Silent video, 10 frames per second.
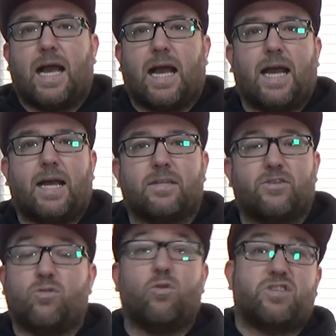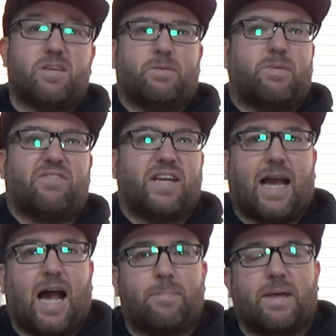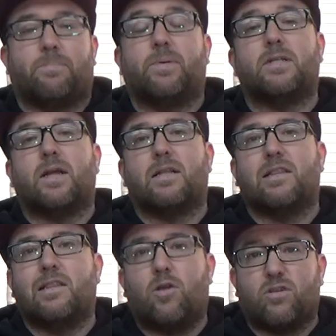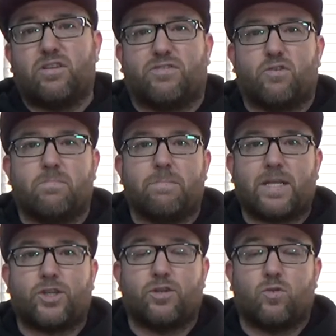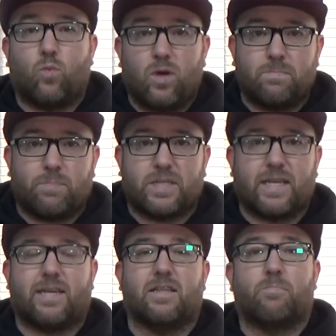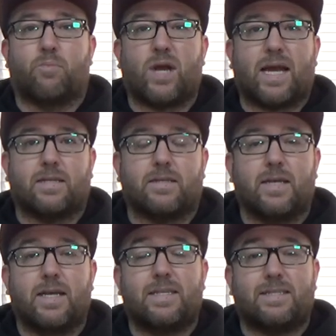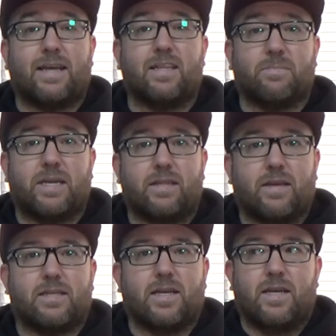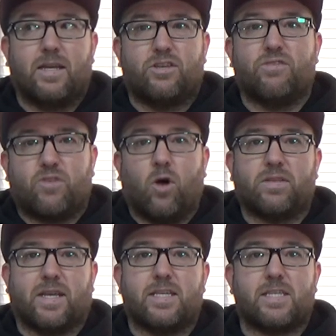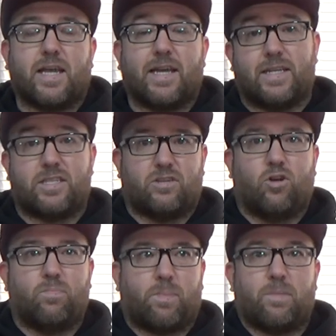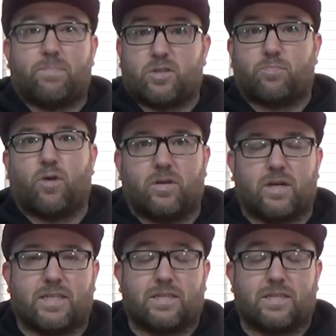And you all seem to be very happy, but a lot of you mentioned one particular brand telling me that you've got this and it's an all-purpose product.